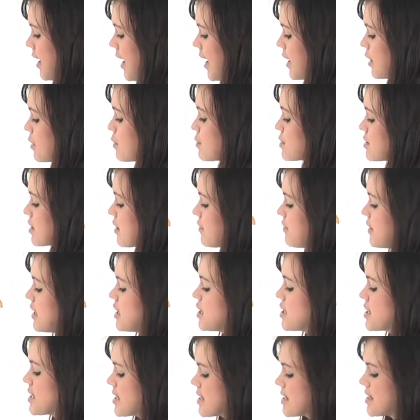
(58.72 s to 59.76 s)
And it also
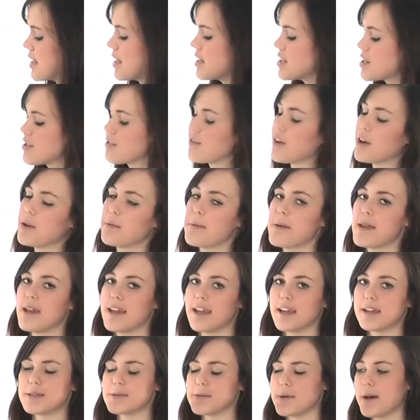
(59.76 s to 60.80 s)
features a centre
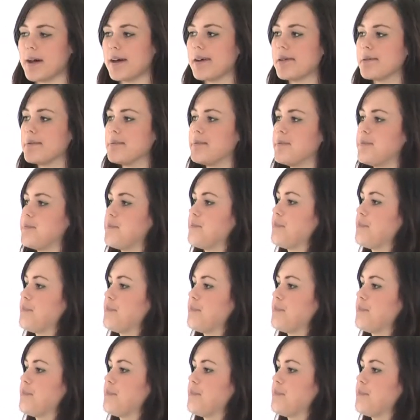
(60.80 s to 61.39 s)
opening as well.